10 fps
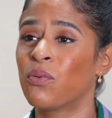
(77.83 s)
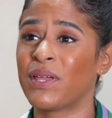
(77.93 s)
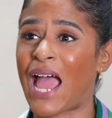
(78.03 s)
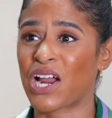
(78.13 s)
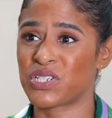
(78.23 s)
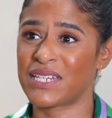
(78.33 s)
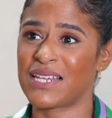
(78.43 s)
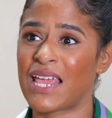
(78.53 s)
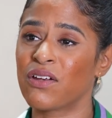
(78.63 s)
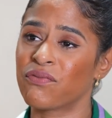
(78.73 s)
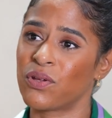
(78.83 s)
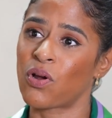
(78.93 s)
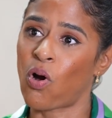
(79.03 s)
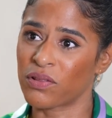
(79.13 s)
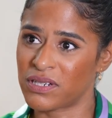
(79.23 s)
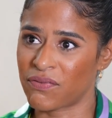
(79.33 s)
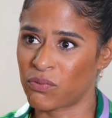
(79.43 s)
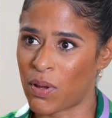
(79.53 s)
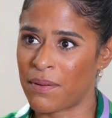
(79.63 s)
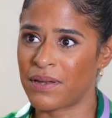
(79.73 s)
We actually interviewed all the
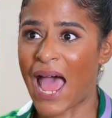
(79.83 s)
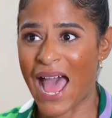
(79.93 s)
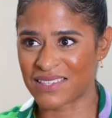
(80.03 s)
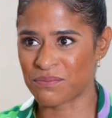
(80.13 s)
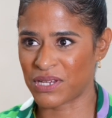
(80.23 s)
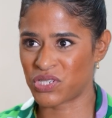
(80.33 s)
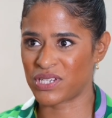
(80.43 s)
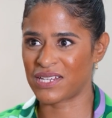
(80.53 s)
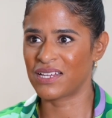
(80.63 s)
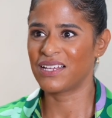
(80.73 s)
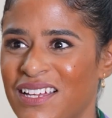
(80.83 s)
different women at Amici.